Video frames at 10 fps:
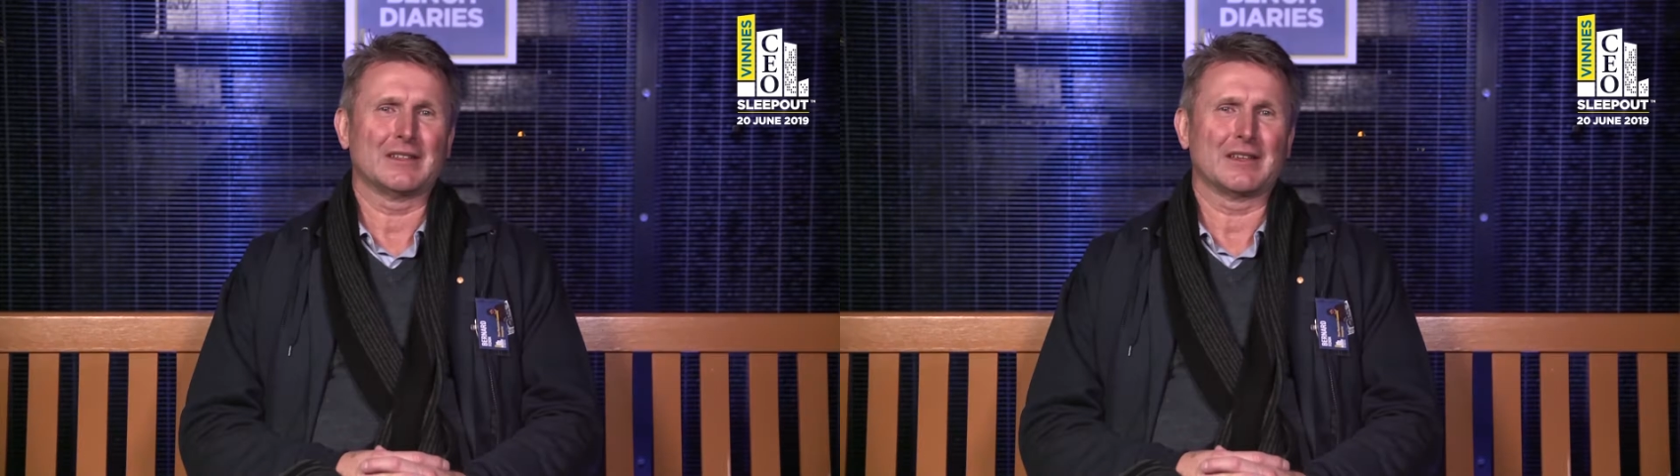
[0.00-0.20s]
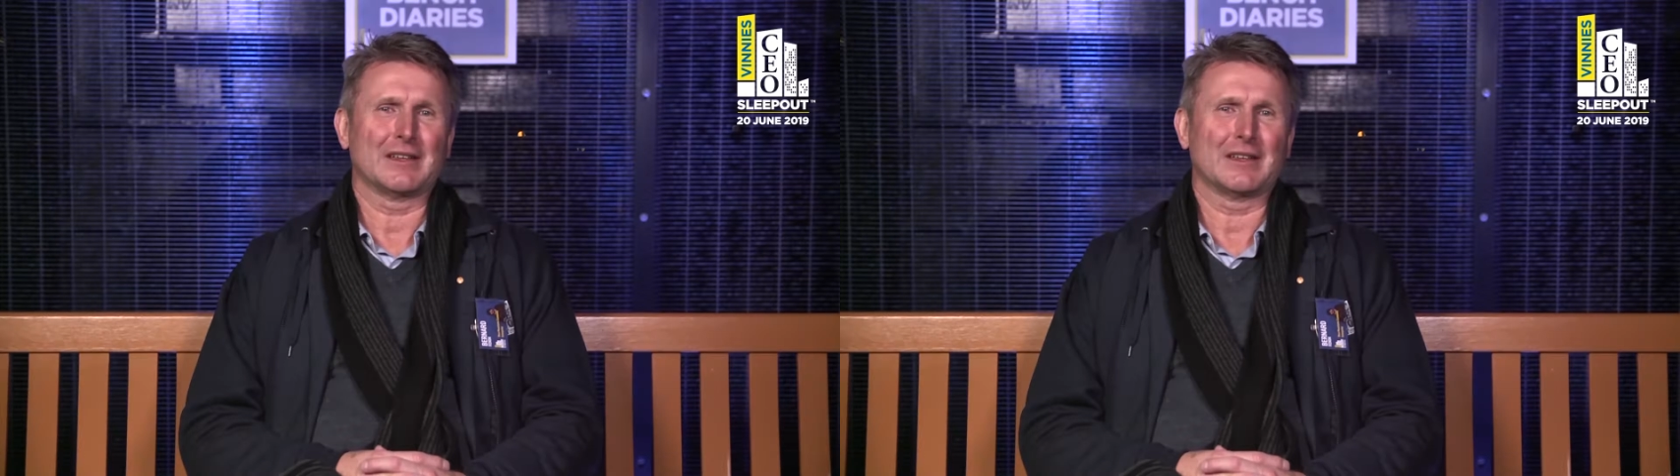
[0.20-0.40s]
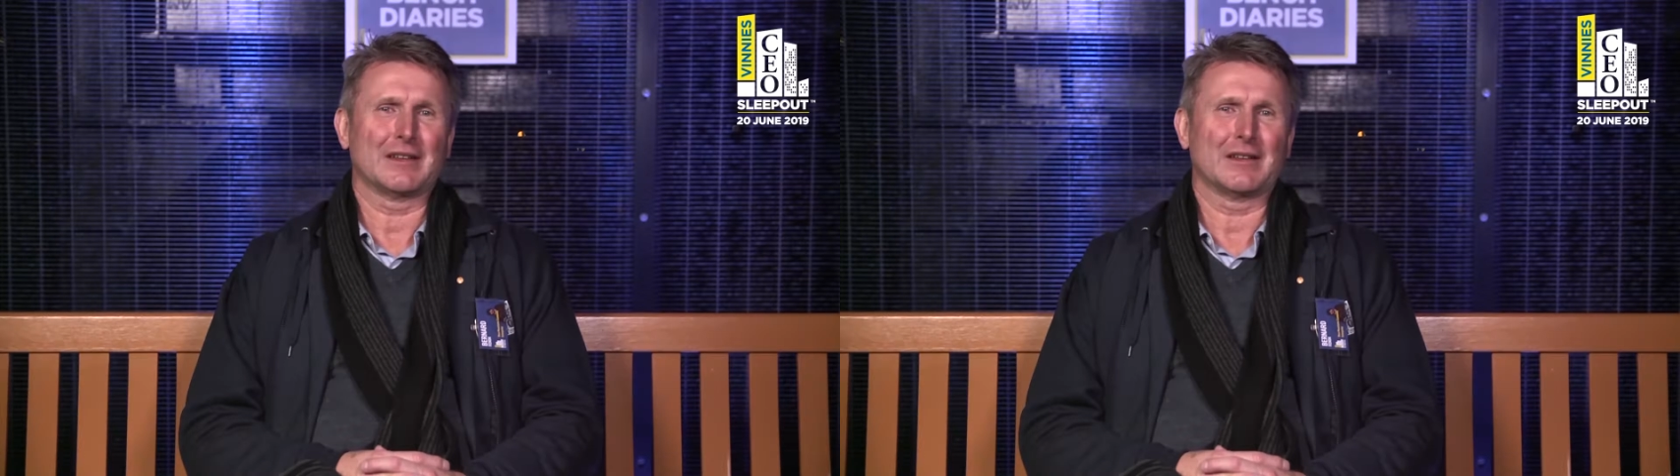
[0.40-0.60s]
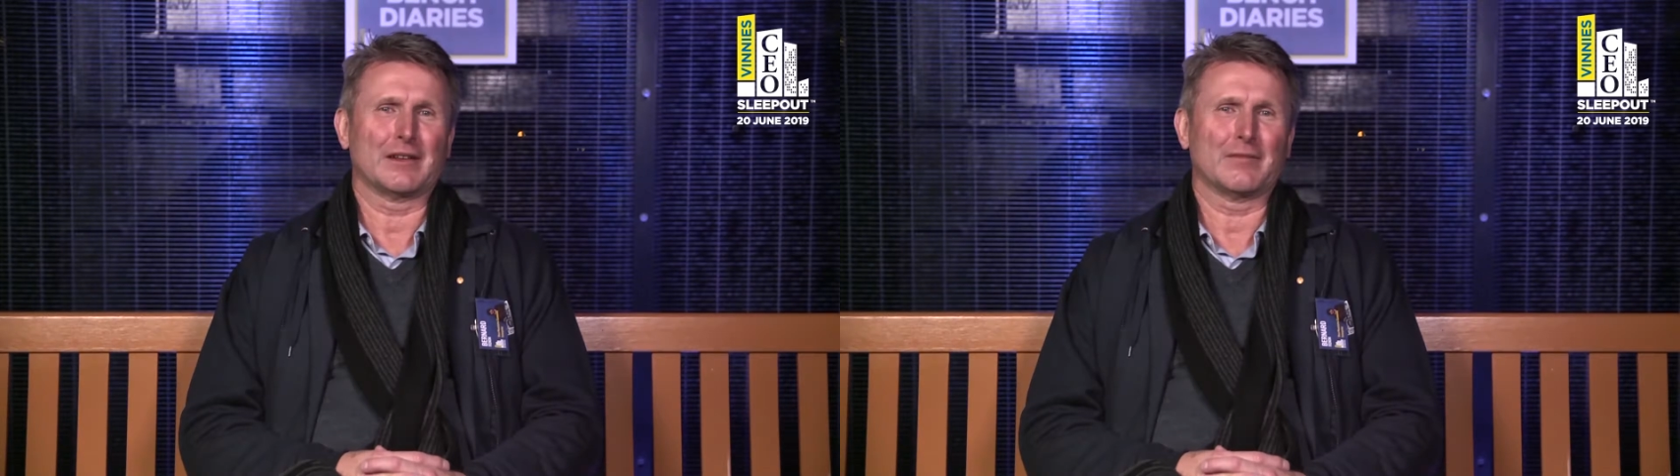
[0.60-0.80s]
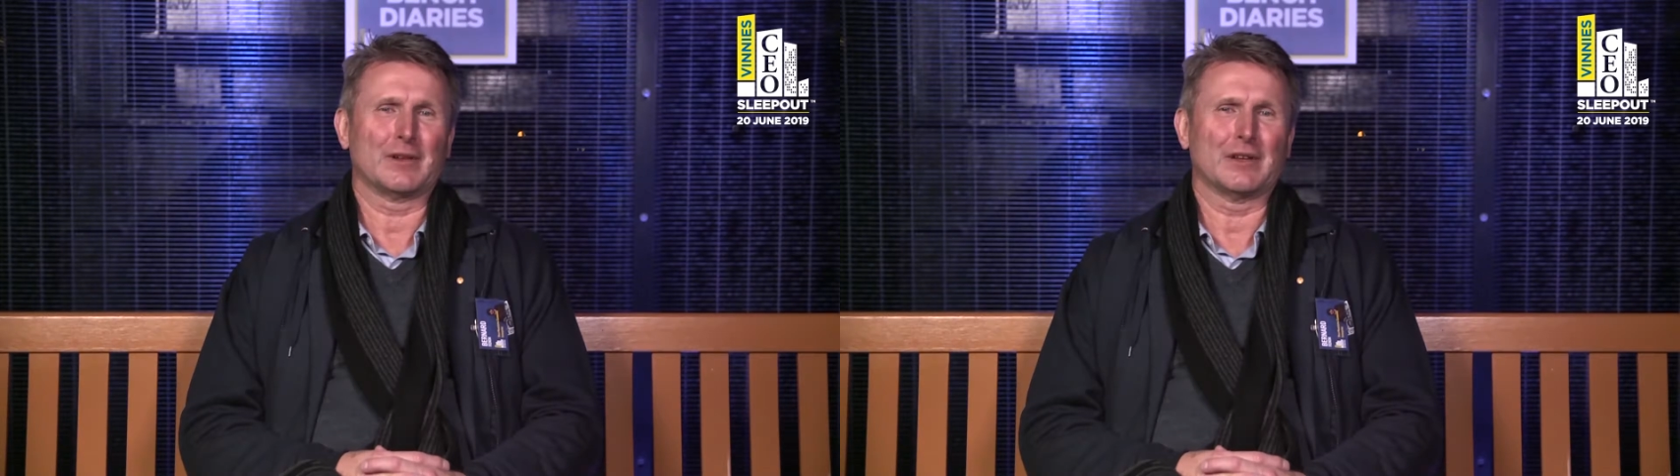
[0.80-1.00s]
that
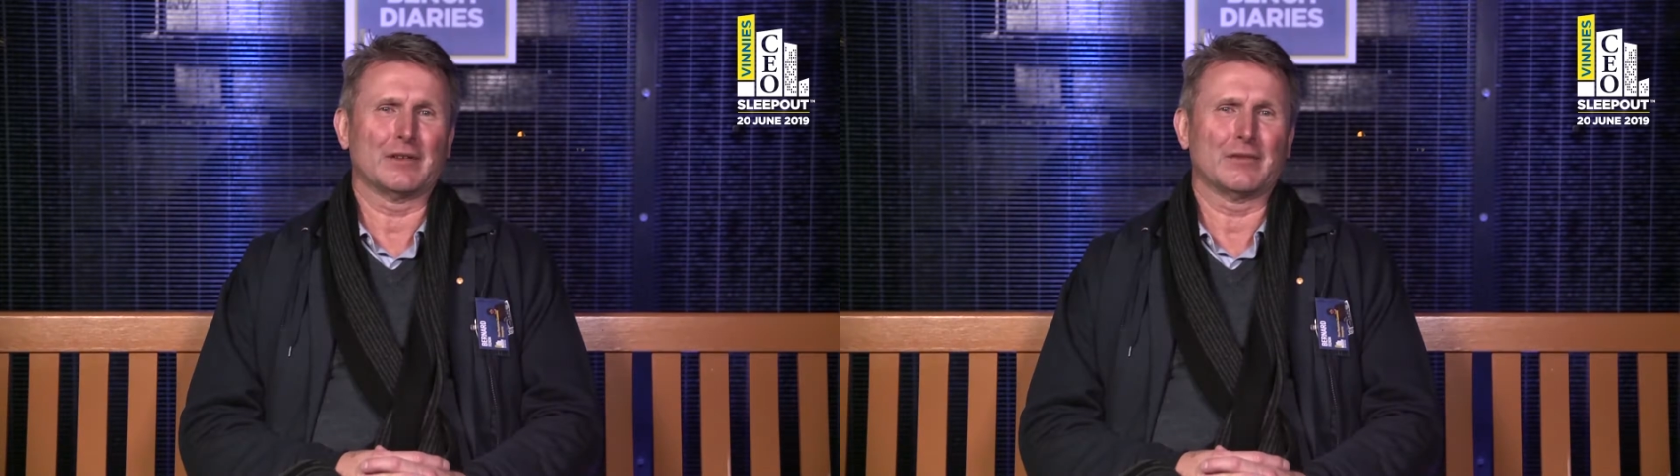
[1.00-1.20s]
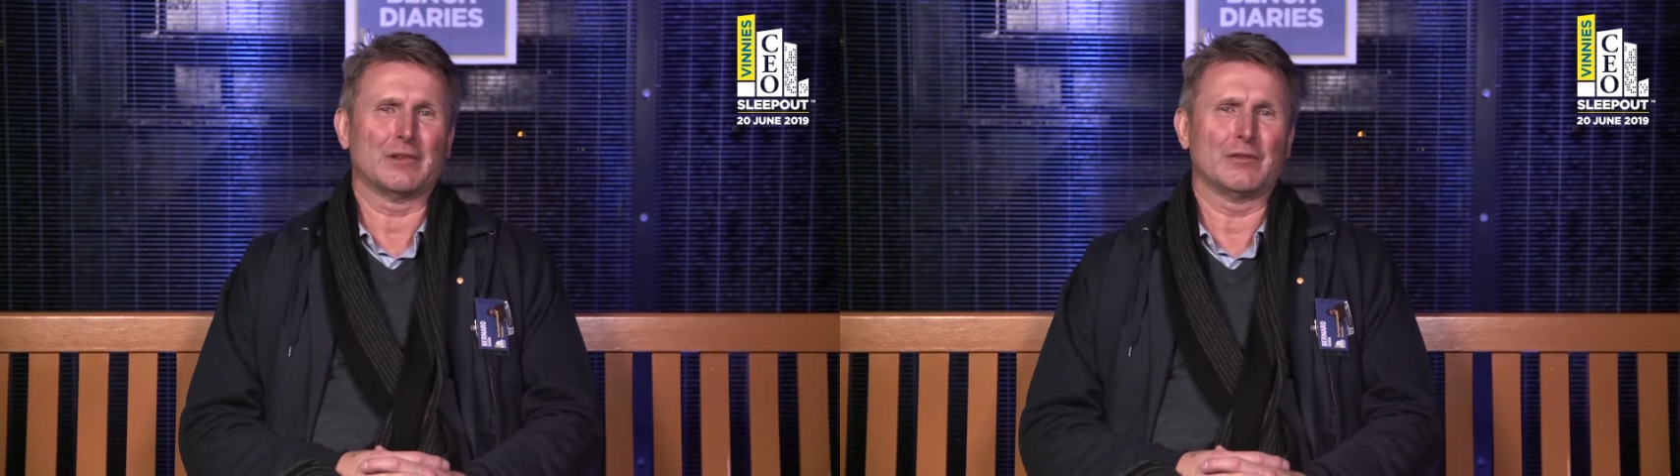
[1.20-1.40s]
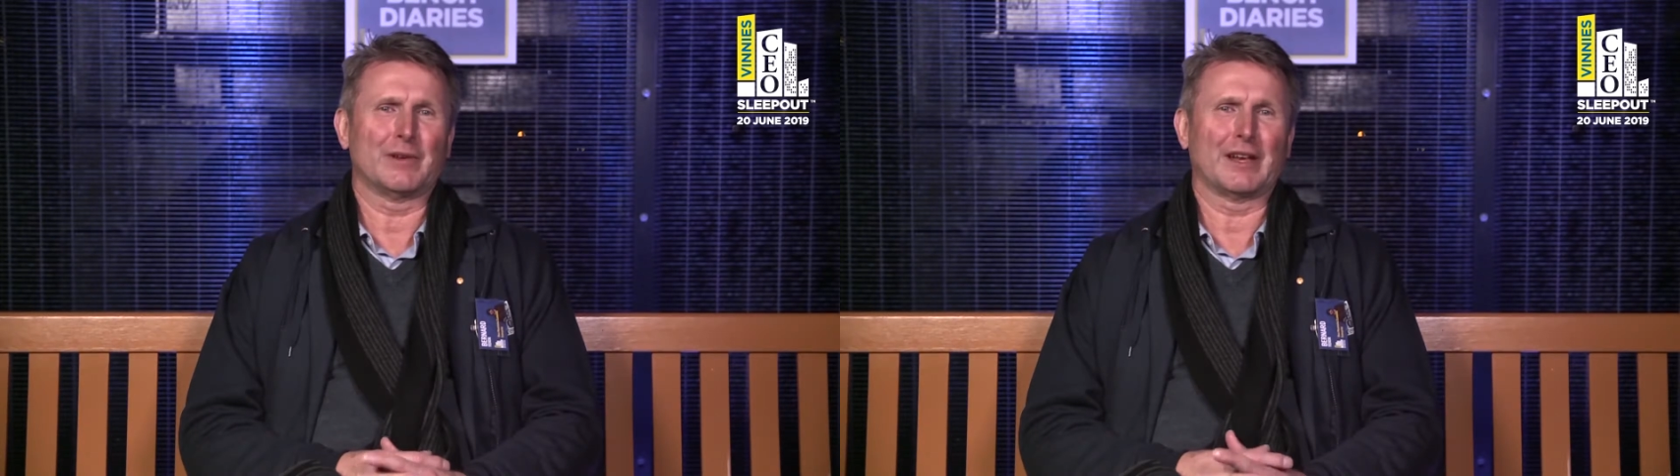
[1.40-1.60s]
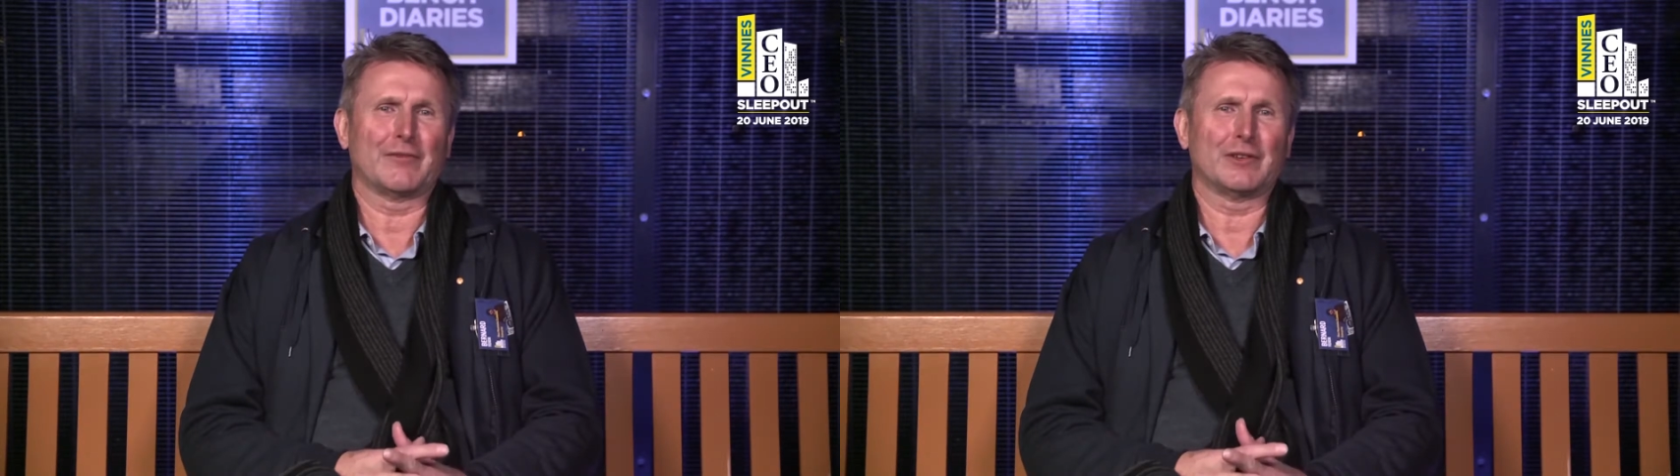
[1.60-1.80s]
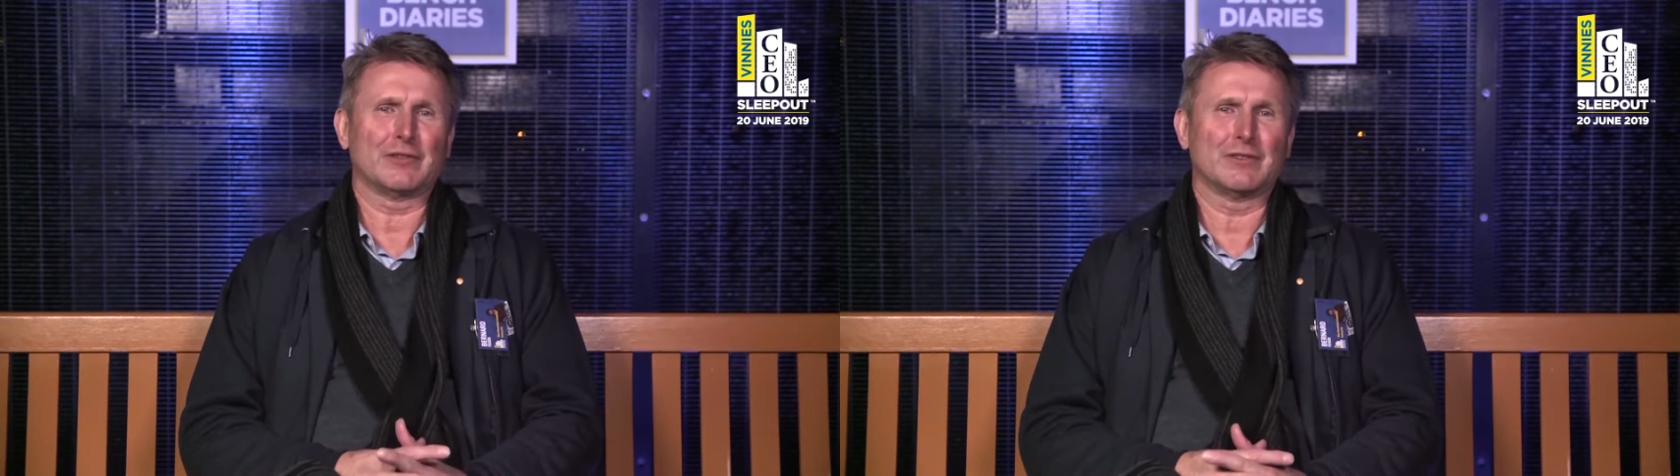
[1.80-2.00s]
have been the real
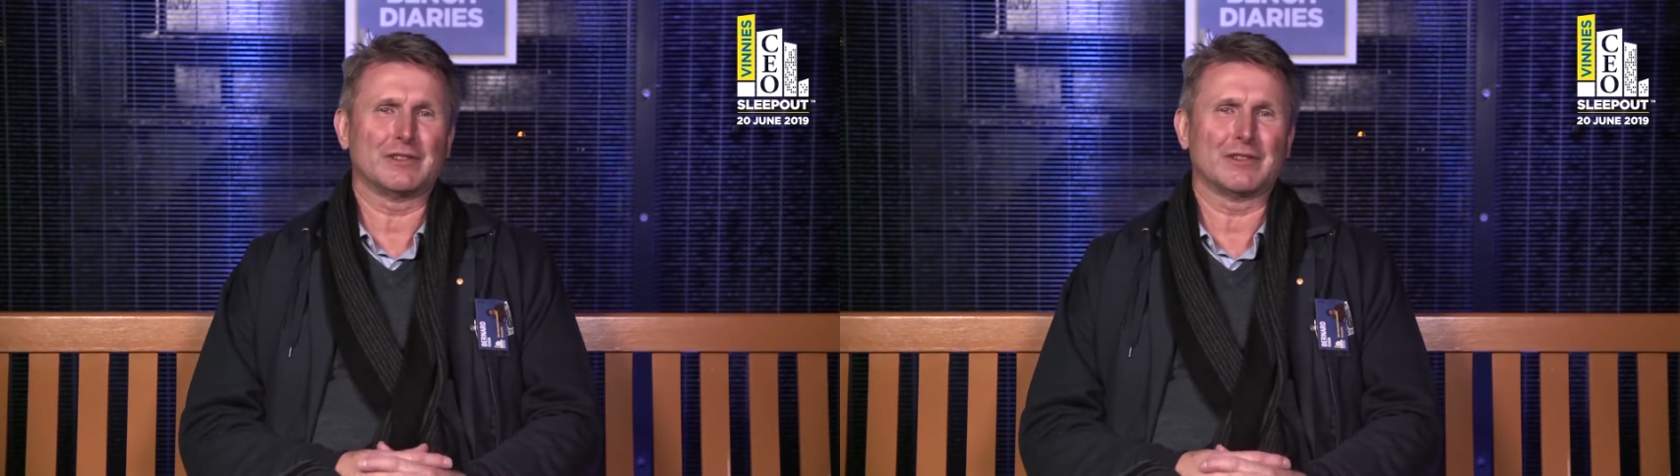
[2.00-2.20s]
beneficiaries